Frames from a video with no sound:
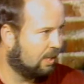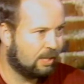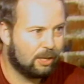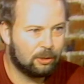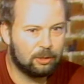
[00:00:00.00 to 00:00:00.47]

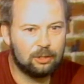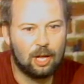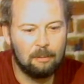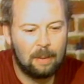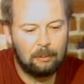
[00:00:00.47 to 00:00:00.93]
they heard
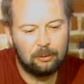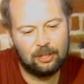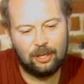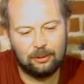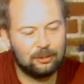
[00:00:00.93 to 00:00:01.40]
salt and pepper
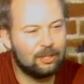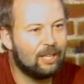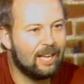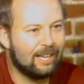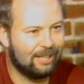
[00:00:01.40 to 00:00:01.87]
shakers
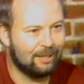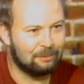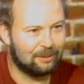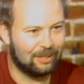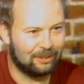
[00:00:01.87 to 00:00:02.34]
clacking
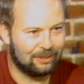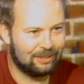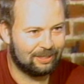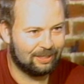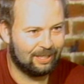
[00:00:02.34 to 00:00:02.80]

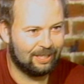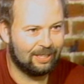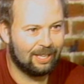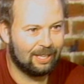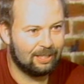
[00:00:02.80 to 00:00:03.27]
upstairs,
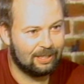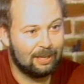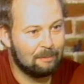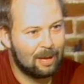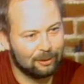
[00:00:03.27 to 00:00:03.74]
and uh, they
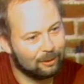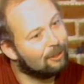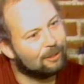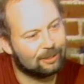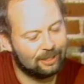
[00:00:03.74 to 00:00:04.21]
didn't bother to
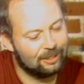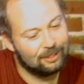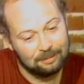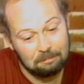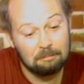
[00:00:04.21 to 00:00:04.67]
look. They
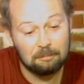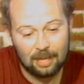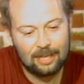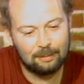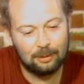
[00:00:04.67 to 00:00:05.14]
just
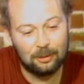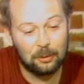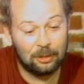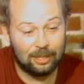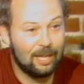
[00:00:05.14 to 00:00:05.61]
backed up the
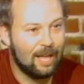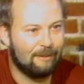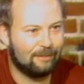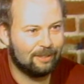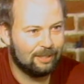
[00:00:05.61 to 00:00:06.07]
door and
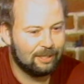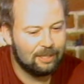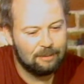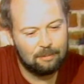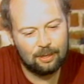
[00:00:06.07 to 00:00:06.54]
left.
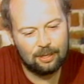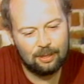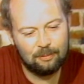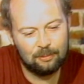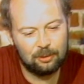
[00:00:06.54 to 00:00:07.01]
But
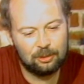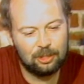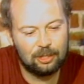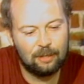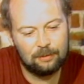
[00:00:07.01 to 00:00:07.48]
um, there's
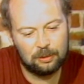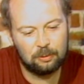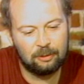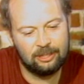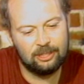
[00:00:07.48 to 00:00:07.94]
just enough
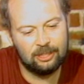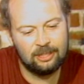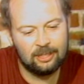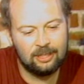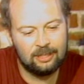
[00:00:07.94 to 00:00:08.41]
strange
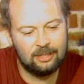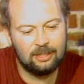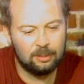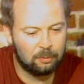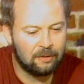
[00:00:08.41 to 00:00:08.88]

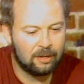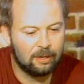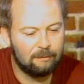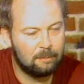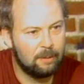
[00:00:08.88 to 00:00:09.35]
incidences, and we've had
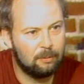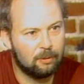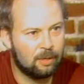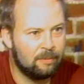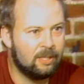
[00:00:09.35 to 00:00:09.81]
enough people
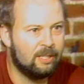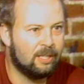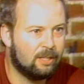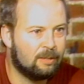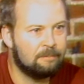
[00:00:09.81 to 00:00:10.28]
come in
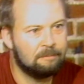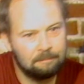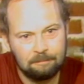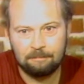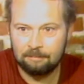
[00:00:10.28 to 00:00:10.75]
that. Um,
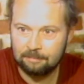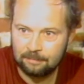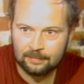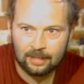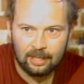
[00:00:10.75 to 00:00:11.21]

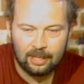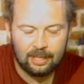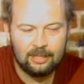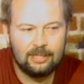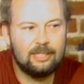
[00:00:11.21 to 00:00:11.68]

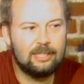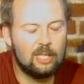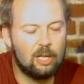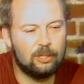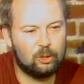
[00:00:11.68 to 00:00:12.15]
and tell us